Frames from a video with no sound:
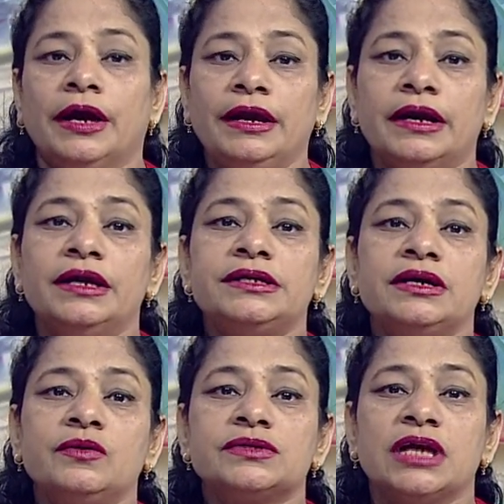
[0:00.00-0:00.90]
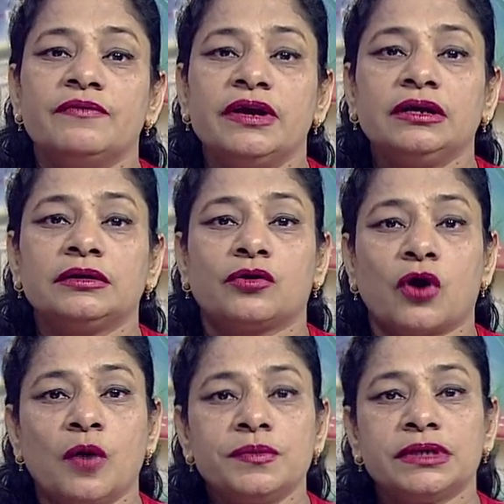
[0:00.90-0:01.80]
In addition to saving
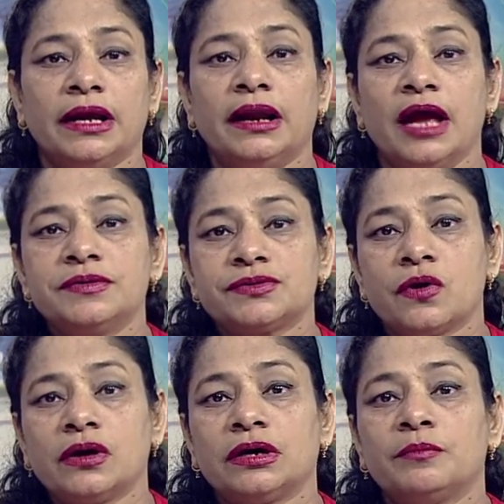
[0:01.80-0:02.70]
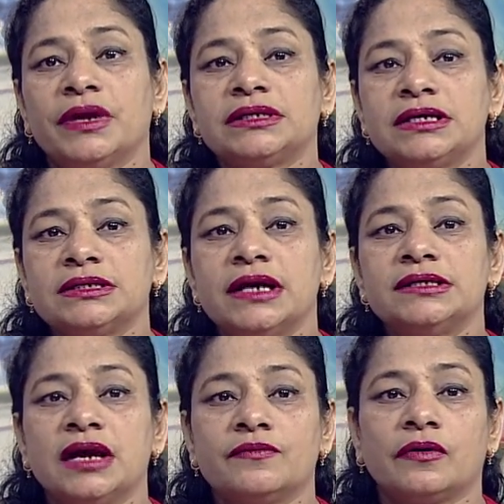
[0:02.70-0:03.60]
crops and livestock,
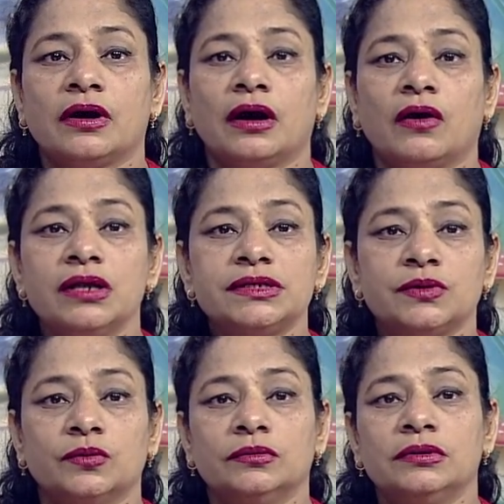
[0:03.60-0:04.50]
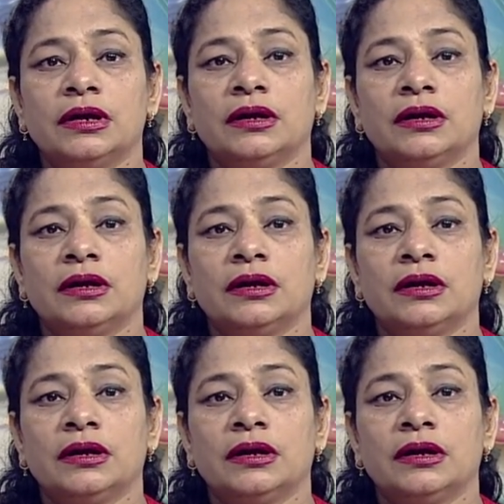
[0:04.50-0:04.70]
pesticides have also